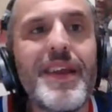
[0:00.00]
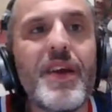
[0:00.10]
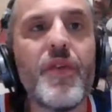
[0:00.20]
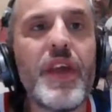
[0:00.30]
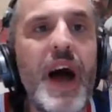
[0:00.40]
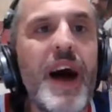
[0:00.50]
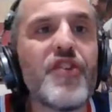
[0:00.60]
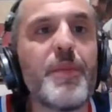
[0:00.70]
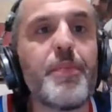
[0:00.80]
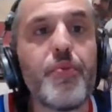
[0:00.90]
You know, the
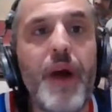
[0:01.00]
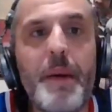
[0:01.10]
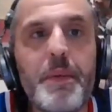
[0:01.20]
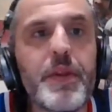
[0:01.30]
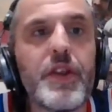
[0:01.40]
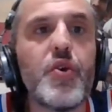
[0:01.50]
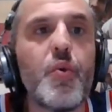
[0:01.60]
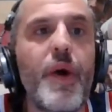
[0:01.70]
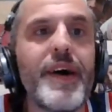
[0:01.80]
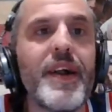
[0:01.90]
odds are probably too
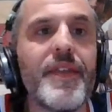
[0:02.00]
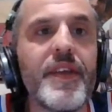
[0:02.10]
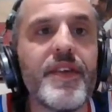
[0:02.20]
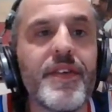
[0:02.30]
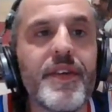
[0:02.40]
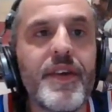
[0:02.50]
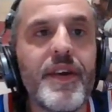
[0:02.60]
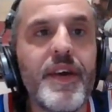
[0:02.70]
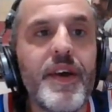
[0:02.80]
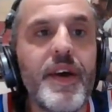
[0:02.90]
wide on this.
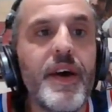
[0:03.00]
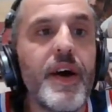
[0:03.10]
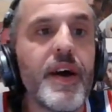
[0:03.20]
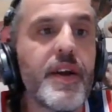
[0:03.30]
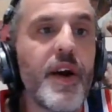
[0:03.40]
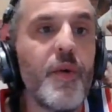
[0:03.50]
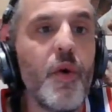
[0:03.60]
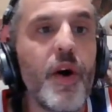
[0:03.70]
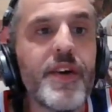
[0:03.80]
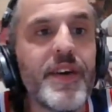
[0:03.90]
Kurt
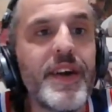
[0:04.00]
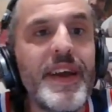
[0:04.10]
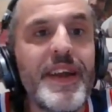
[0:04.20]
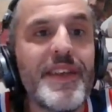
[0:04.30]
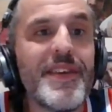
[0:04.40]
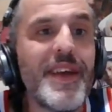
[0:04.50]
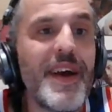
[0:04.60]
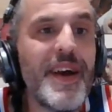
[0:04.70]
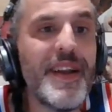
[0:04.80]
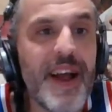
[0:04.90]
Walker is
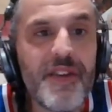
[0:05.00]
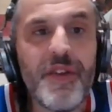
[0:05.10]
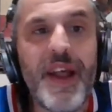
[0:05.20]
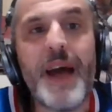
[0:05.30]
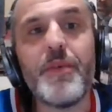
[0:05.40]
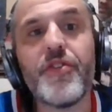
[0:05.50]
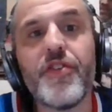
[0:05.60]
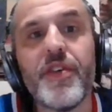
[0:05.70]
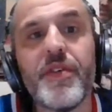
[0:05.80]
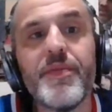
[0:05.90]
an excellent
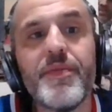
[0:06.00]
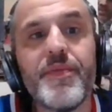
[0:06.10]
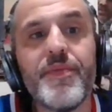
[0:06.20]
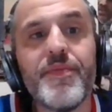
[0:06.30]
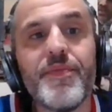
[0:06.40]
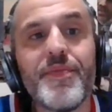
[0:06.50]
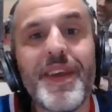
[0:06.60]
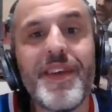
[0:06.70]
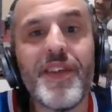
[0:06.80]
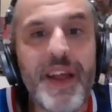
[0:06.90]
amateur.
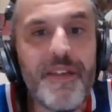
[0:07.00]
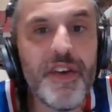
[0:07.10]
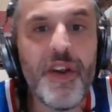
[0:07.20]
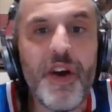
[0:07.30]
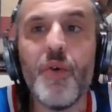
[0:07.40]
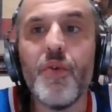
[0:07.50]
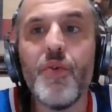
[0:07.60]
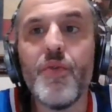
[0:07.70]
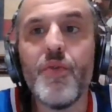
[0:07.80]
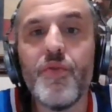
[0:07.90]
He's 11 0,
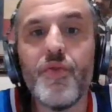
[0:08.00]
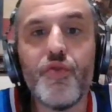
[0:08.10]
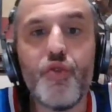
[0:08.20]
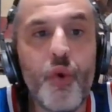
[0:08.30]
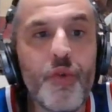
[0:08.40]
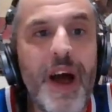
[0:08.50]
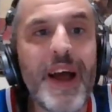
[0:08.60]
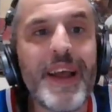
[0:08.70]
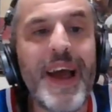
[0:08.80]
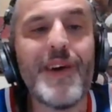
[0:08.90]
two
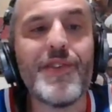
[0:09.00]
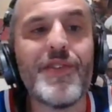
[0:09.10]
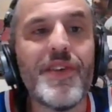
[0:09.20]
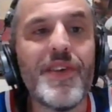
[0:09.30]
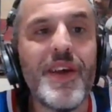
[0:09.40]
knockouts.